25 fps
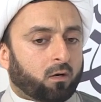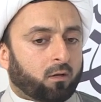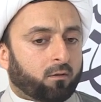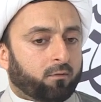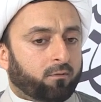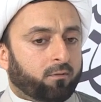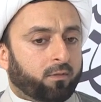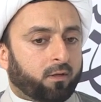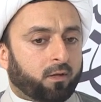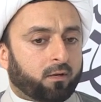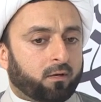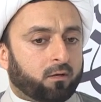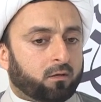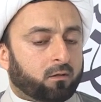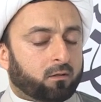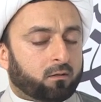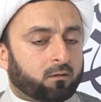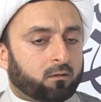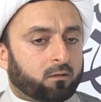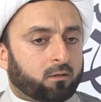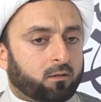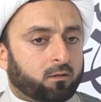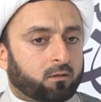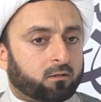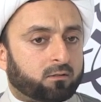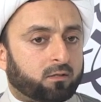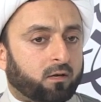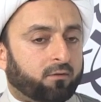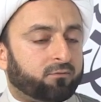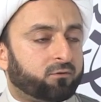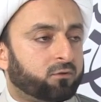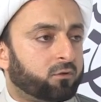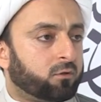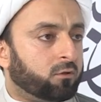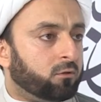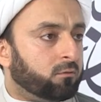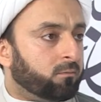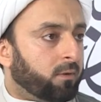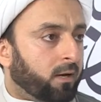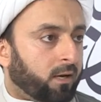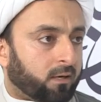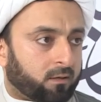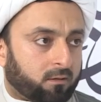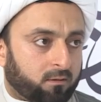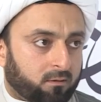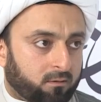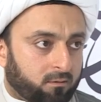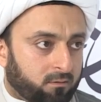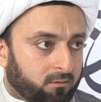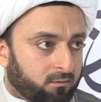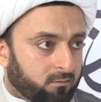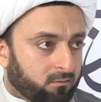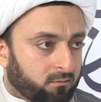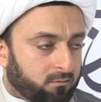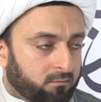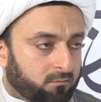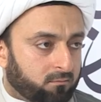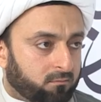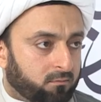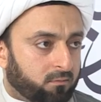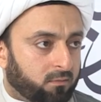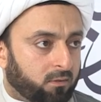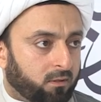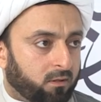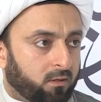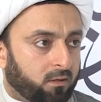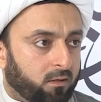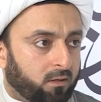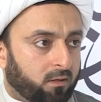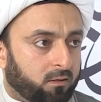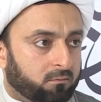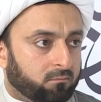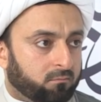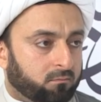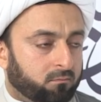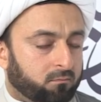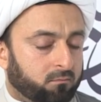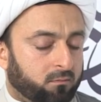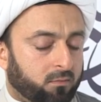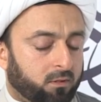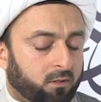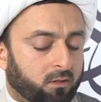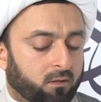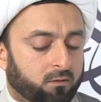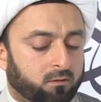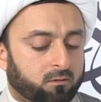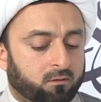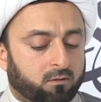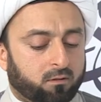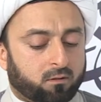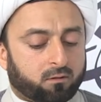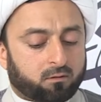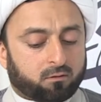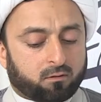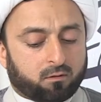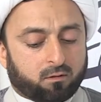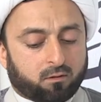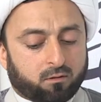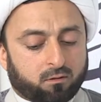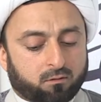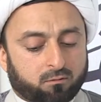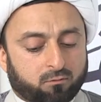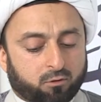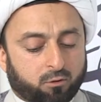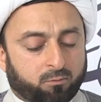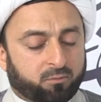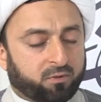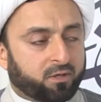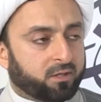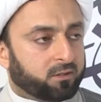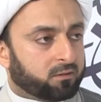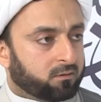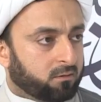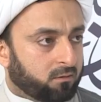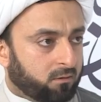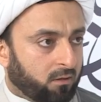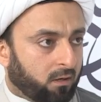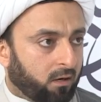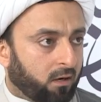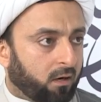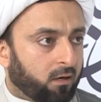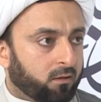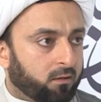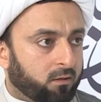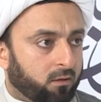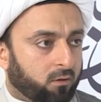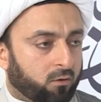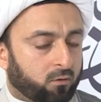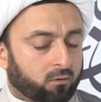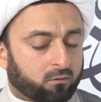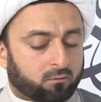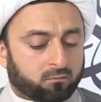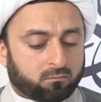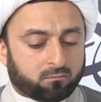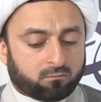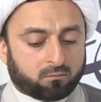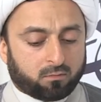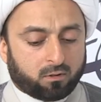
then he doesn't have to go back and, and uh, repeat the ayah or